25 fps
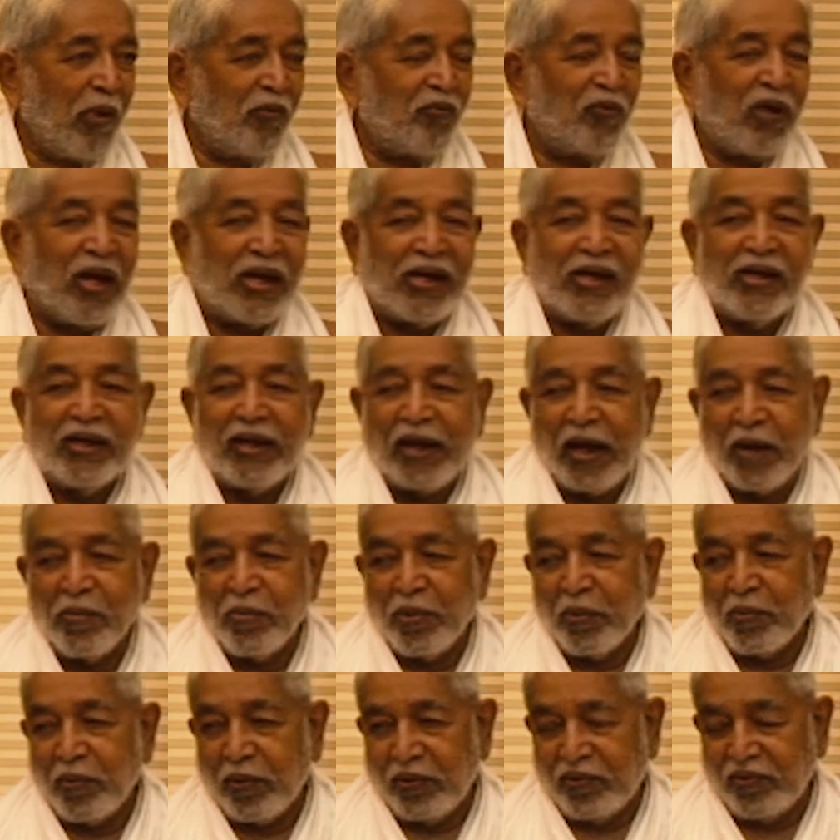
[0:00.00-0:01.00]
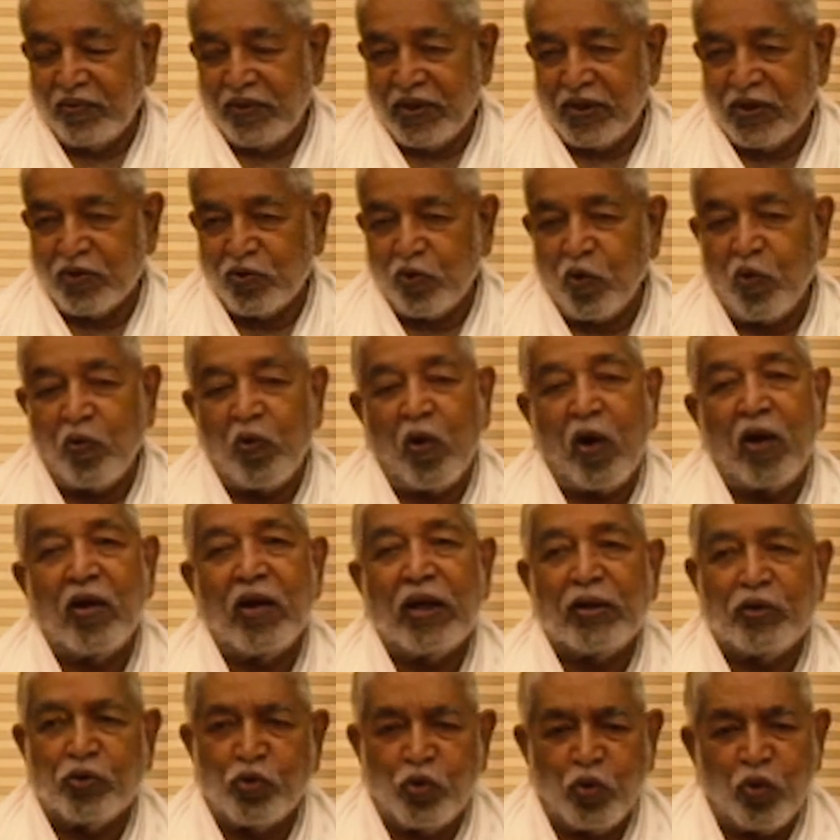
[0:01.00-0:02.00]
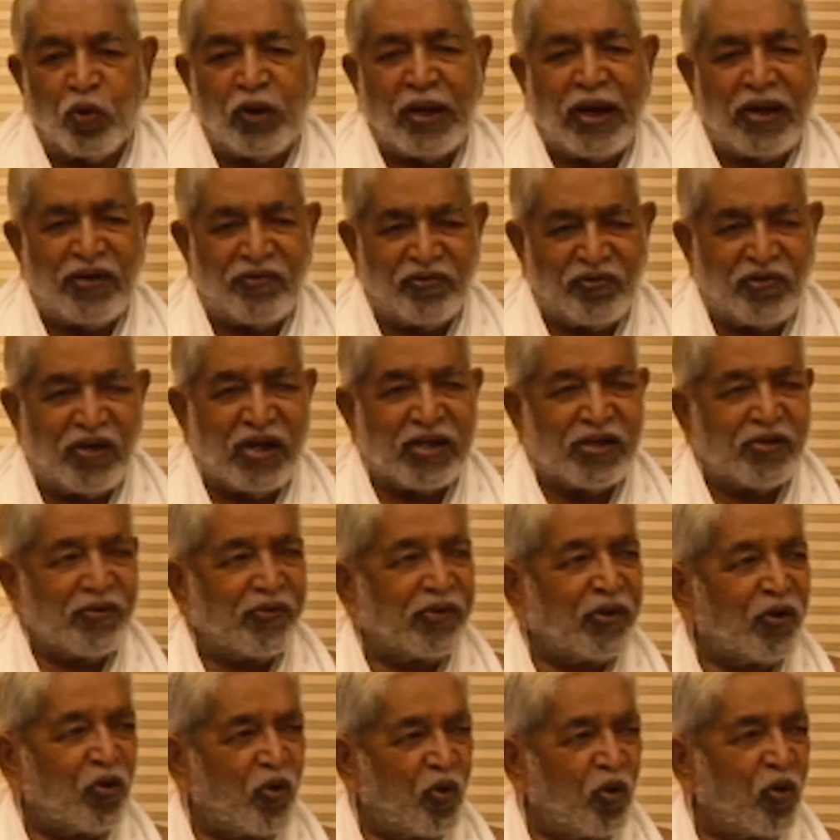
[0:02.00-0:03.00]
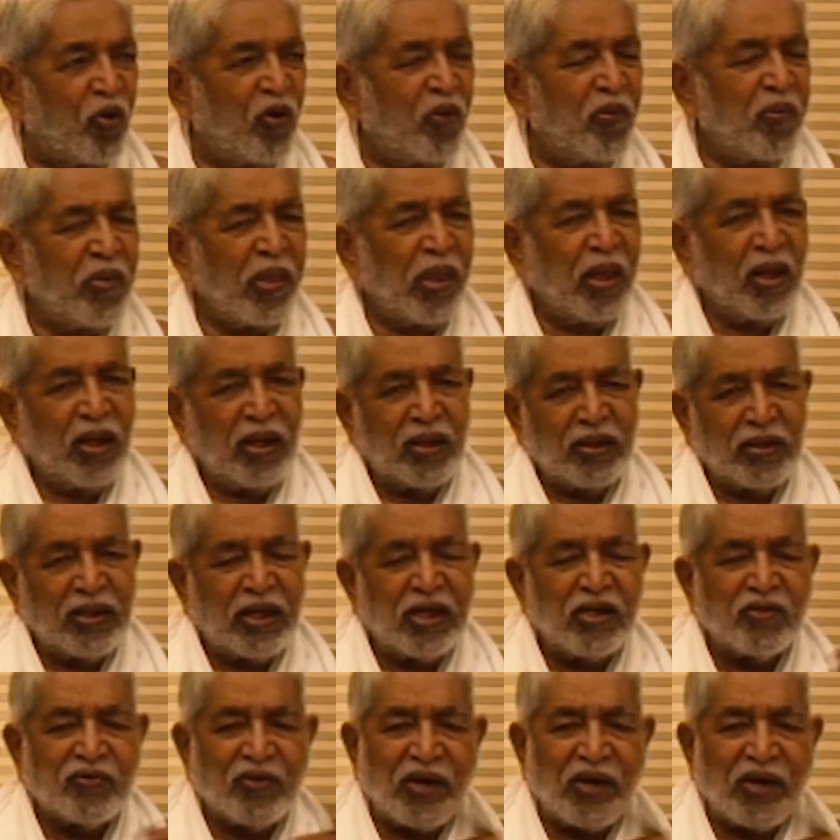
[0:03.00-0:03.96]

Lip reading: We are incapable of this. So through life as we go, these